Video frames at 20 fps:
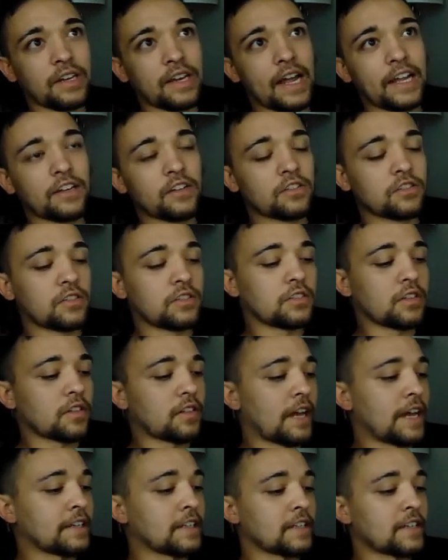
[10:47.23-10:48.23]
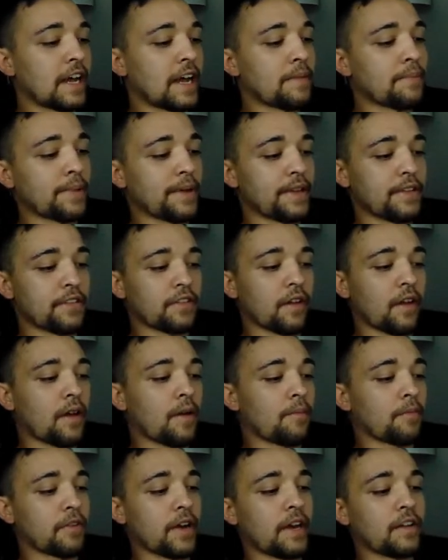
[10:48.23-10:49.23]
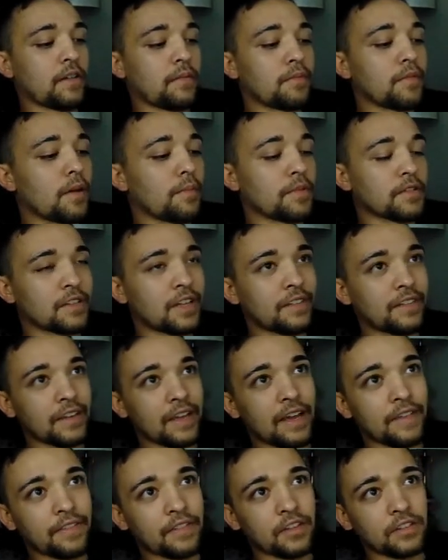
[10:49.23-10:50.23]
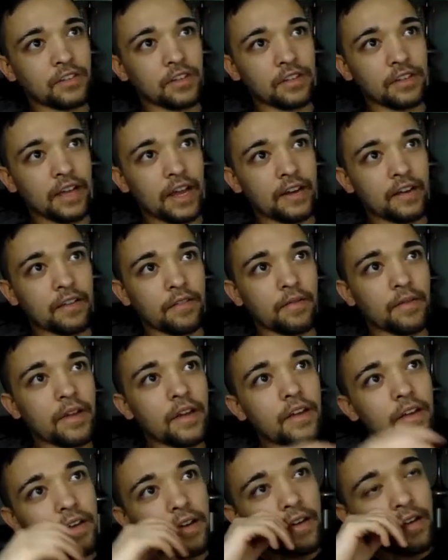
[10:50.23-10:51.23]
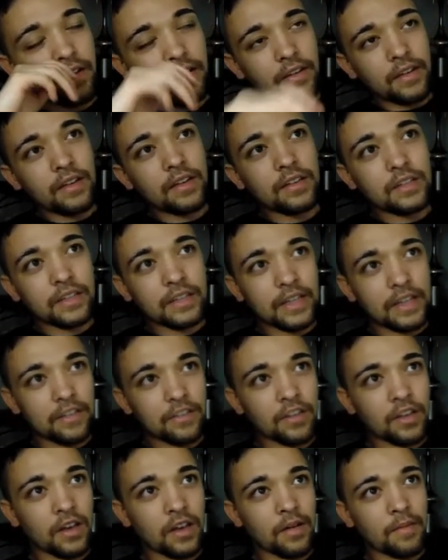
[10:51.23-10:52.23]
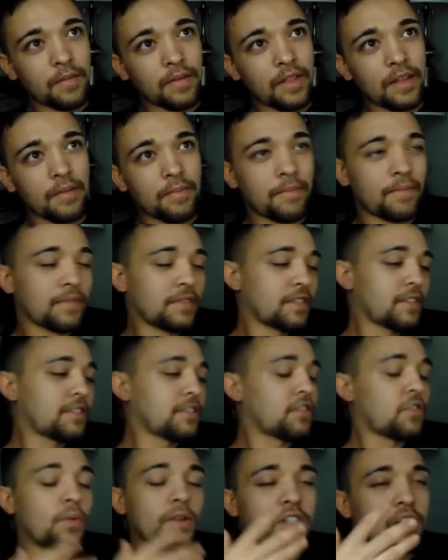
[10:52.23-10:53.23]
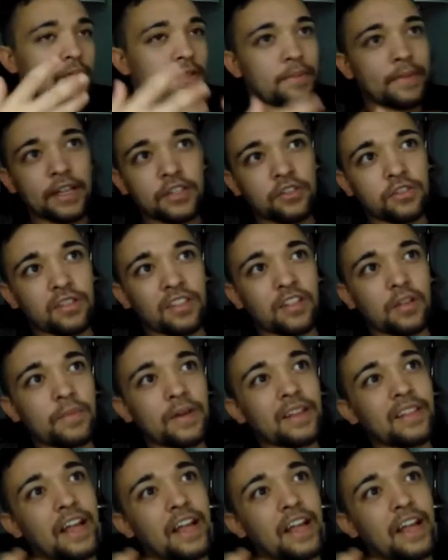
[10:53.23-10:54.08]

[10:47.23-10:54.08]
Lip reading: I usually just like to type in some random numbers at the end to just kind of get some of the, switch up the metrics a little bit.